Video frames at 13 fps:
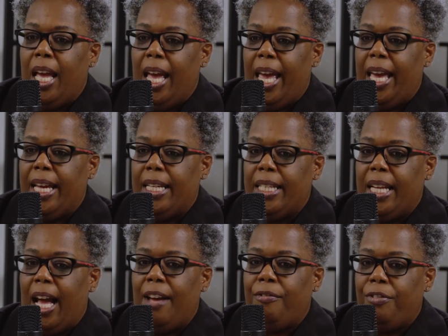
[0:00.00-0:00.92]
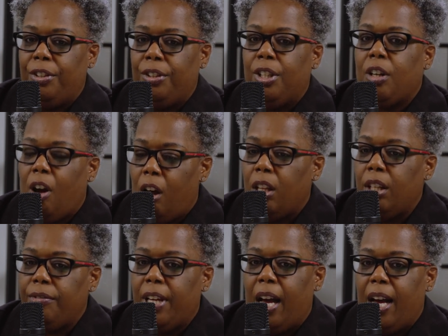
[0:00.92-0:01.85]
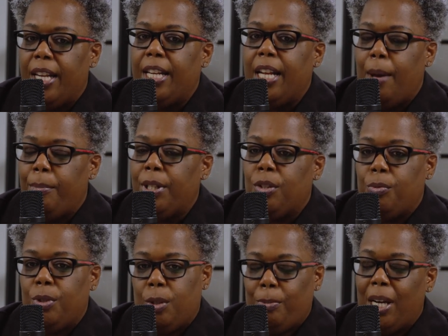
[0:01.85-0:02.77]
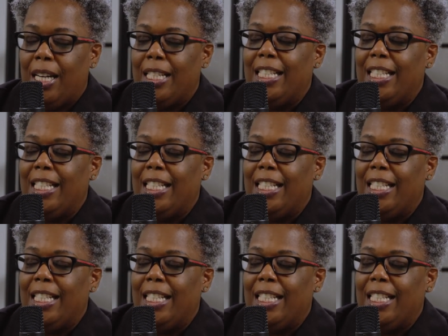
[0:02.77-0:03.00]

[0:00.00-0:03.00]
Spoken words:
And I feel the call of God and I must respond.